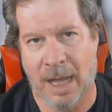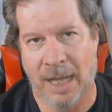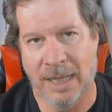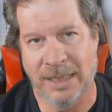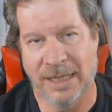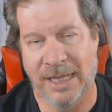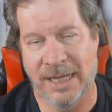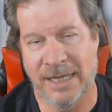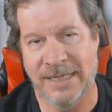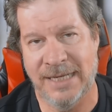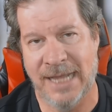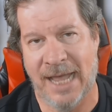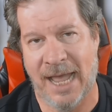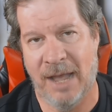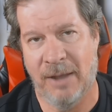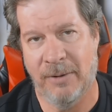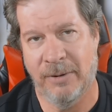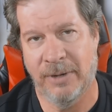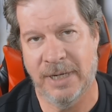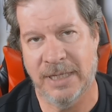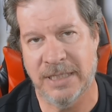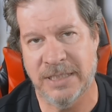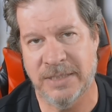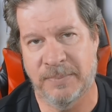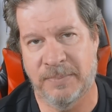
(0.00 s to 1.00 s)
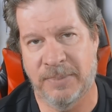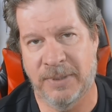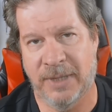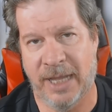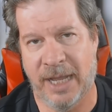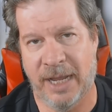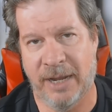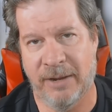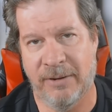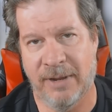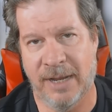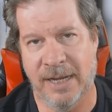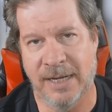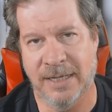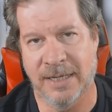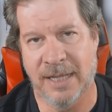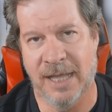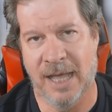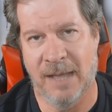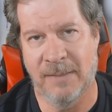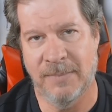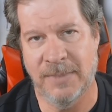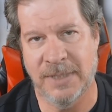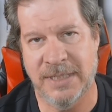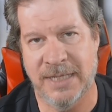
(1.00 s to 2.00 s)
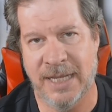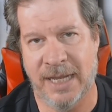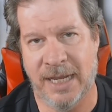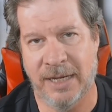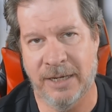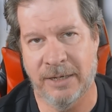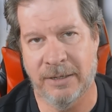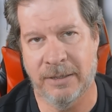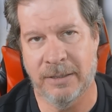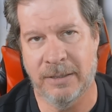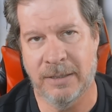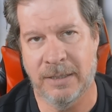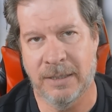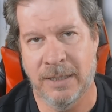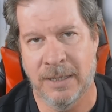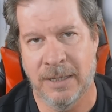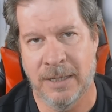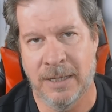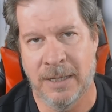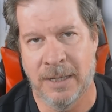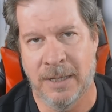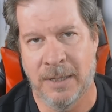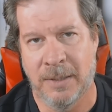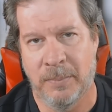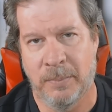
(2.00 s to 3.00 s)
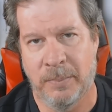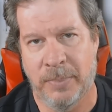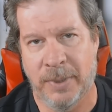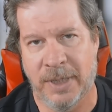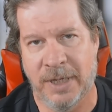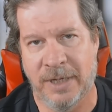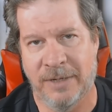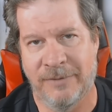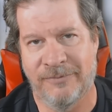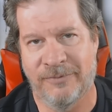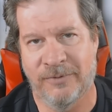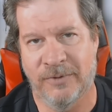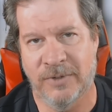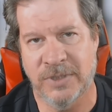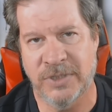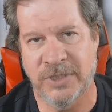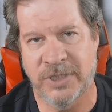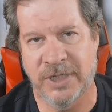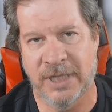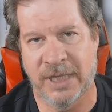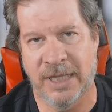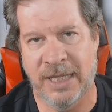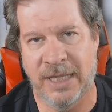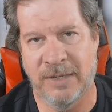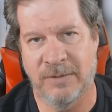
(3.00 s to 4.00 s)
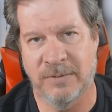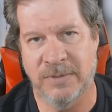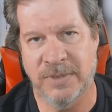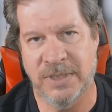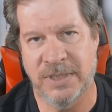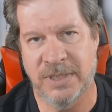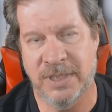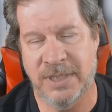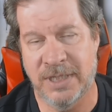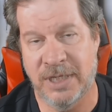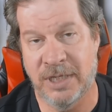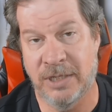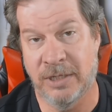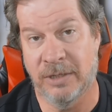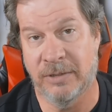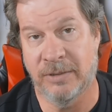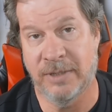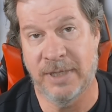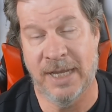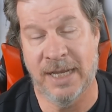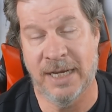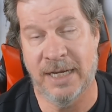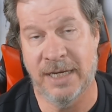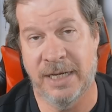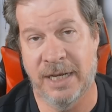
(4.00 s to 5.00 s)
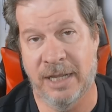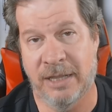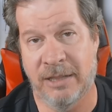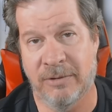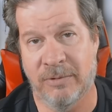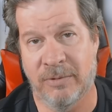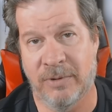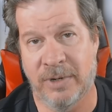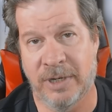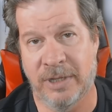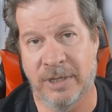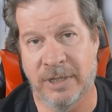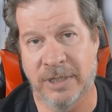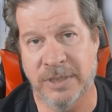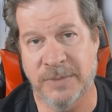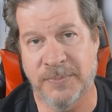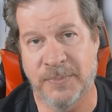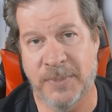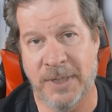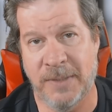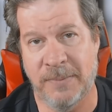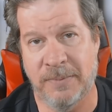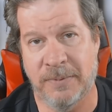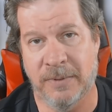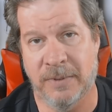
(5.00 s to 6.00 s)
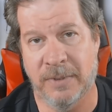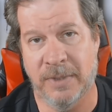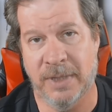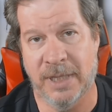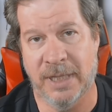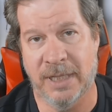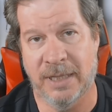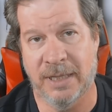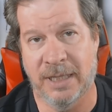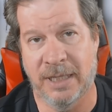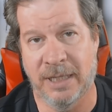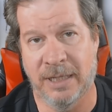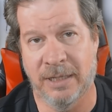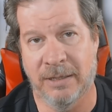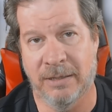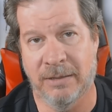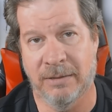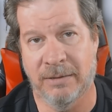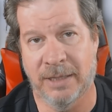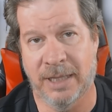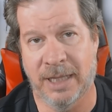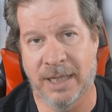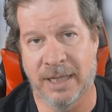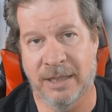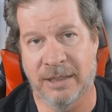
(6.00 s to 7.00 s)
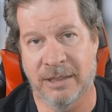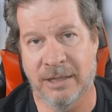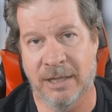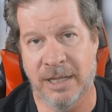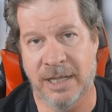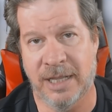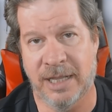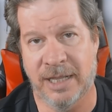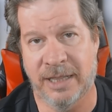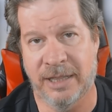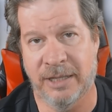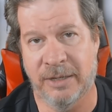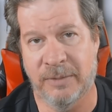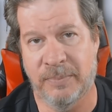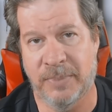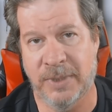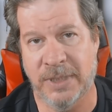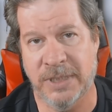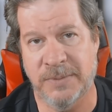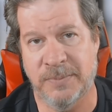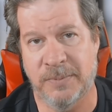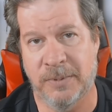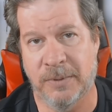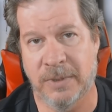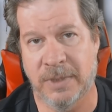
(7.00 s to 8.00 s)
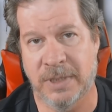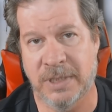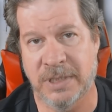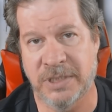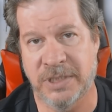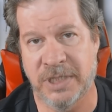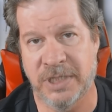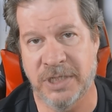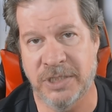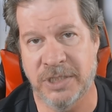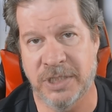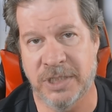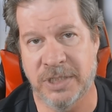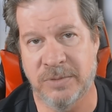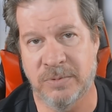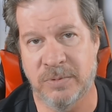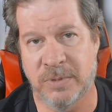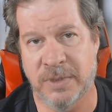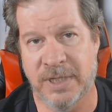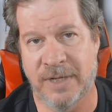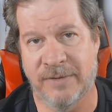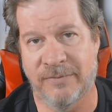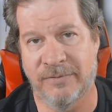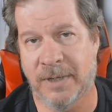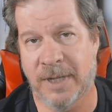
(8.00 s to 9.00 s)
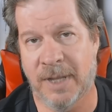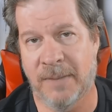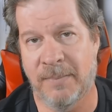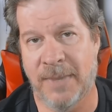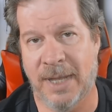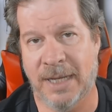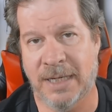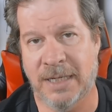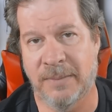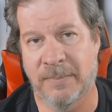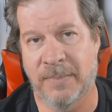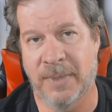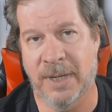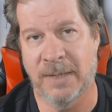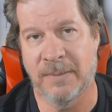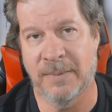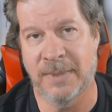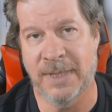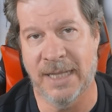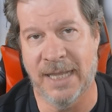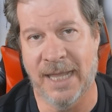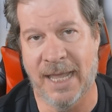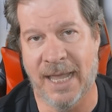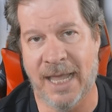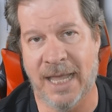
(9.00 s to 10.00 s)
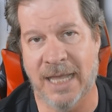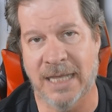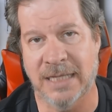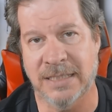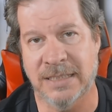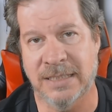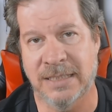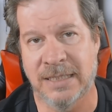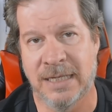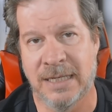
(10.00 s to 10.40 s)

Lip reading: I liked Howard as a player and a commentator, but unfortunately he was, yet another one of those people that, they thought that their piss poor decisions would never come back to bite him in the ass.